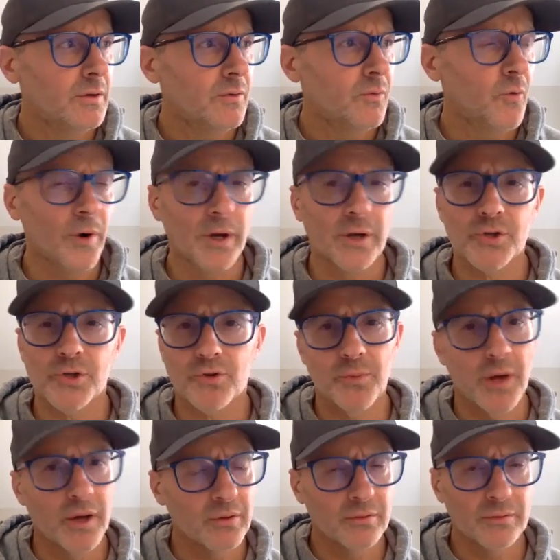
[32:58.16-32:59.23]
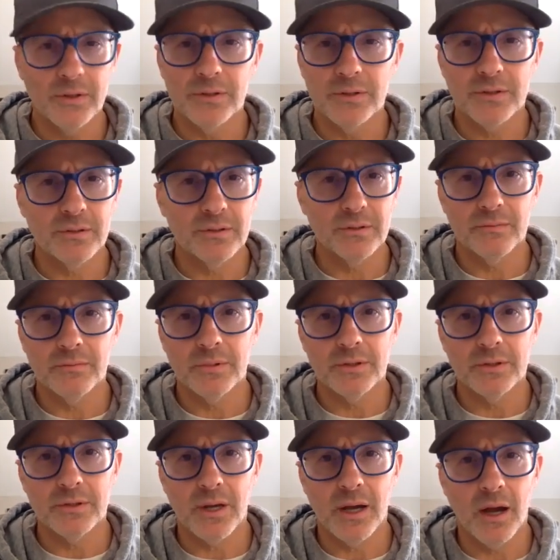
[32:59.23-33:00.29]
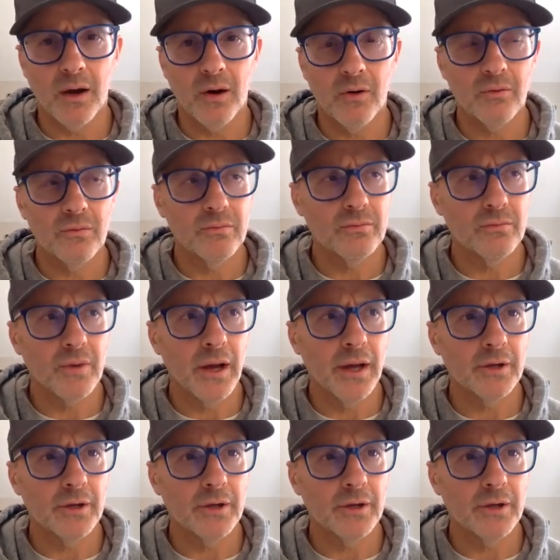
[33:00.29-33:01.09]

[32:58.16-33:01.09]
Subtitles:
were instrumental into how I